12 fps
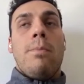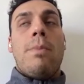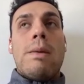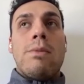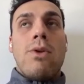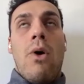
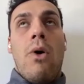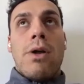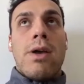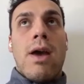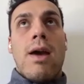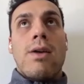Being with older
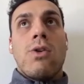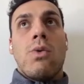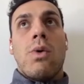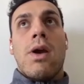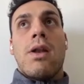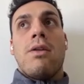guys
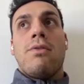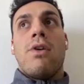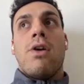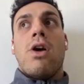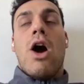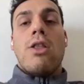who are kind of
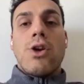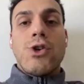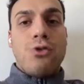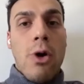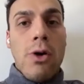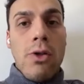a lot
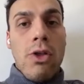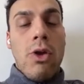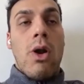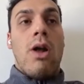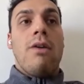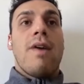stronger than
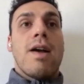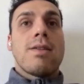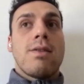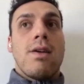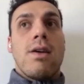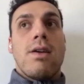you, a lot
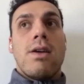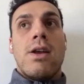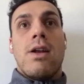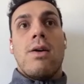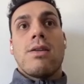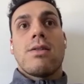faster,
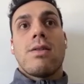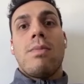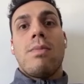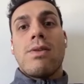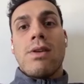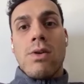it's
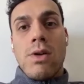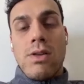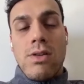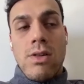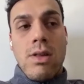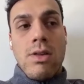something
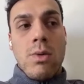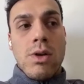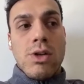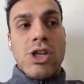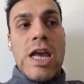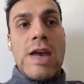to
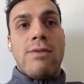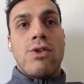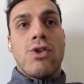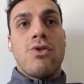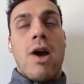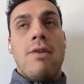achieve and
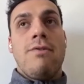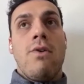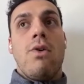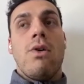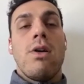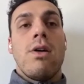strive
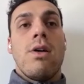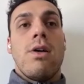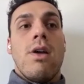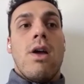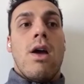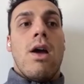for.
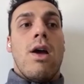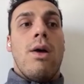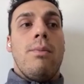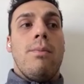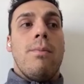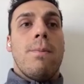
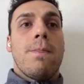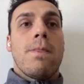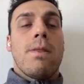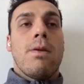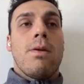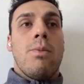
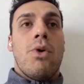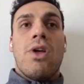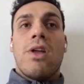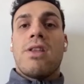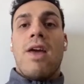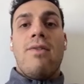But
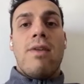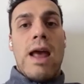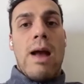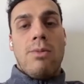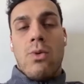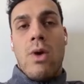that definitely
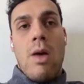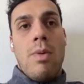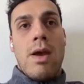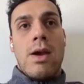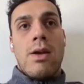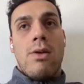helped quite a
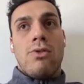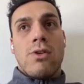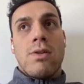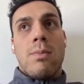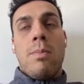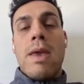bit,
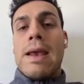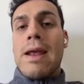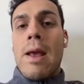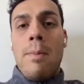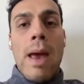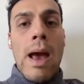just being
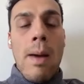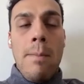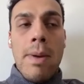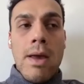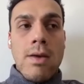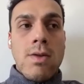at a
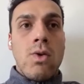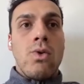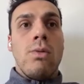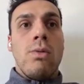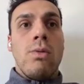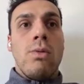bigger
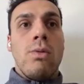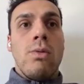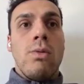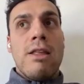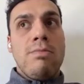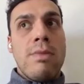school, more
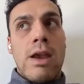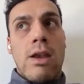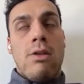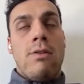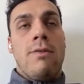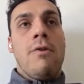kids, meeting
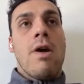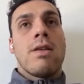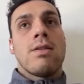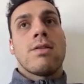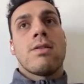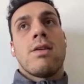new
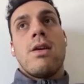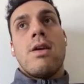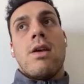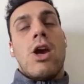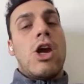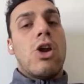friends.
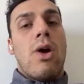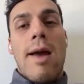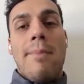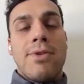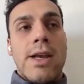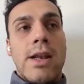I
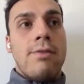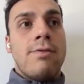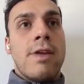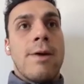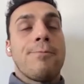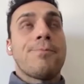absolutely loved it.